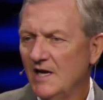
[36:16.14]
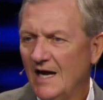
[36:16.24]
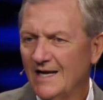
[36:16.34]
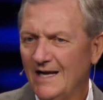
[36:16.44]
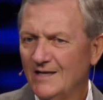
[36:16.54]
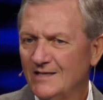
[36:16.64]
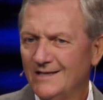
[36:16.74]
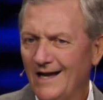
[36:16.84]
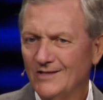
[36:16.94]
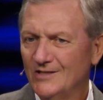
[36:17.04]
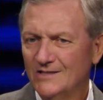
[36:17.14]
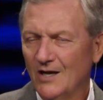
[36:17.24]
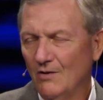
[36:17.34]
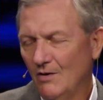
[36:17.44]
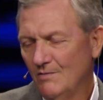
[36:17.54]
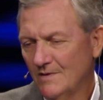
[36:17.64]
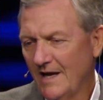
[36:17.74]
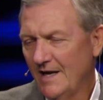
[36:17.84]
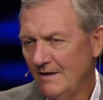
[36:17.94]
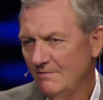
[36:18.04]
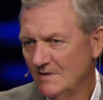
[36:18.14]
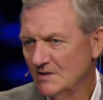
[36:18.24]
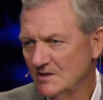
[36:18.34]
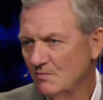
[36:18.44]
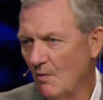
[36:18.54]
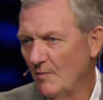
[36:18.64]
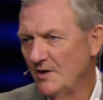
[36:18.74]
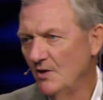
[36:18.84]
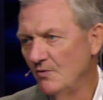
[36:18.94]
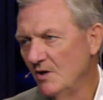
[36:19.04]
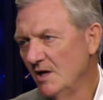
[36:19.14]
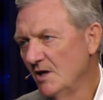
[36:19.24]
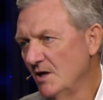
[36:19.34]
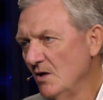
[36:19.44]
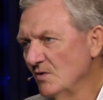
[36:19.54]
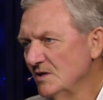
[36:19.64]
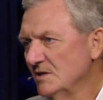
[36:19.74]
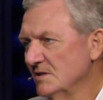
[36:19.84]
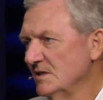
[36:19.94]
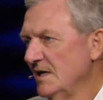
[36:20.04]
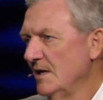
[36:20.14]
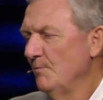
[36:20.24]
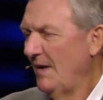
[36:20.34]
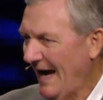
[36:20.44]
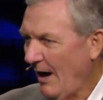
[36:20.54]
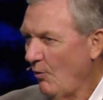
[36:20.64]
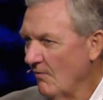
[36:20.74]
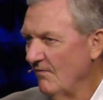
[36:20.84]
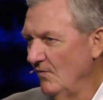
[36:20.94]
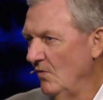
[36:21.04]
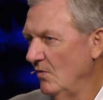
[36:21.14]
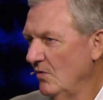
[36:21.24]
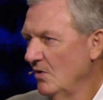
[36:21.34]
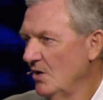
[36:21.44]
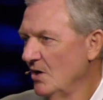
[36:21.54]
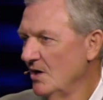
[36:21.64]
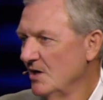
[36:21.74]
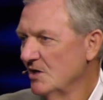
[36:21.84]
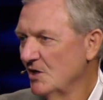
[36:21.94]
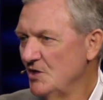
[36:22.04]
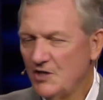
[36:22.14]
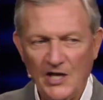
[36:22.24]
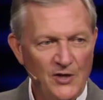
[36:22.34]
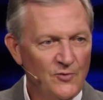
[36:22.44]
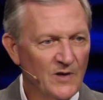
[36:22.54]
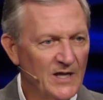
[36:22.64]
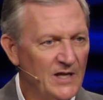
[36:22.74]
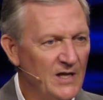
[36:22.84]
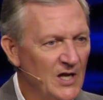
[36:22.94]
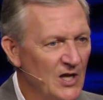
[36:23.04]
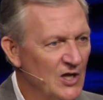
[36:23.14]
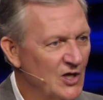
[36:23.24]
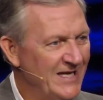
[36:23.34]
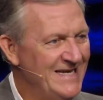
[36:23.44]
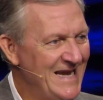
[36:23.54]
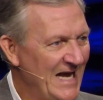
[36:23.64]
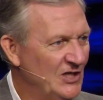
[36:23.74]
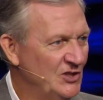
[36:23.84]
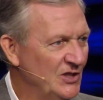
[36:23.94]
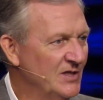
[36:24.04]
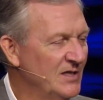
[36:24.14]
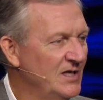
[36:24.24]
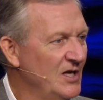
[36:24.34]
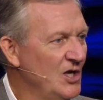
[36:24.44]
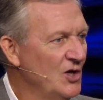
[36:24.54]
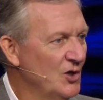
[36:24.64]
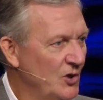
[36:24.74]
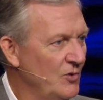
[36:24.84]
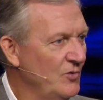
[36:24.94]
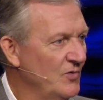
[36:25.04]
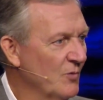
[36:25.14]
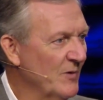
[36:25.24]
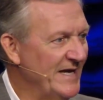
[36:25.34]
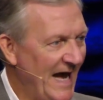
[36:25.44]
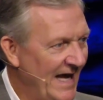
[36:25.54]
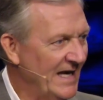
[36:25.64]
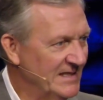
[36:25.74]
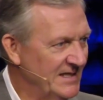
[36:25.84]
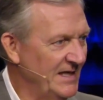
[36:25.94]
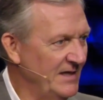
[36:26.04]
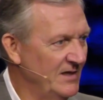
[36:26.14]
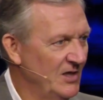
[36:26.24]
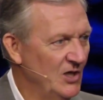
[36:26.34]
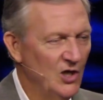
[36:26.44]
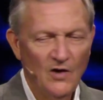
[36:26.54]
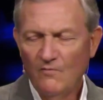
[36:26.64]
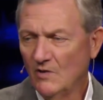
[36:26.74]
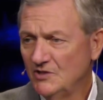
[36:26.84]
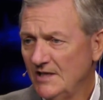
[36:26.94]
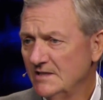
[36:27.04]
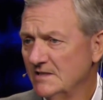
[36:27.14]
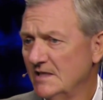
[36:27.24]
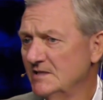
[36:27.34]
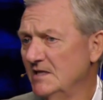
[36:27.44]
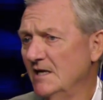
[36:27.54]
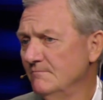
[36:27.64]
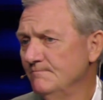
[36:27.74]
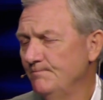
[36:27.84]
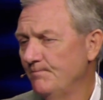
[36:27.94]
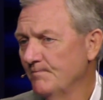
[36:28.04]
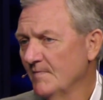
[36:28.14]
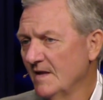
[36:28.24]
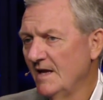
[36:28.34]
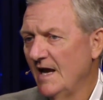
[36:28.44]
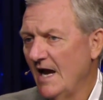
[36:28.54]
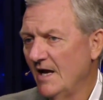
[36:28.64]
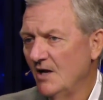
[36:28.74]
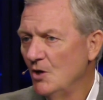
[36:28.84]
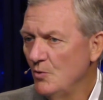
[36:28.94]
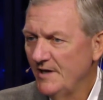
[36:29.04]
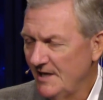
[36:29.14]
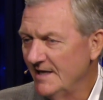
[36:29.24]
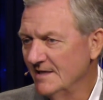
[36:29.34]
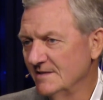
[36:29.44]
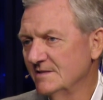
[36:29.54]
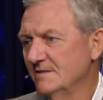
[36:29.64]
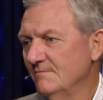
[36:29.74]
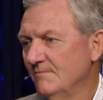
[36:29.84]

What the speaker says: again, to not just go, okay, this is what we do. No, this is powerful, continually connection to the reality of what Jesus has done, who He is,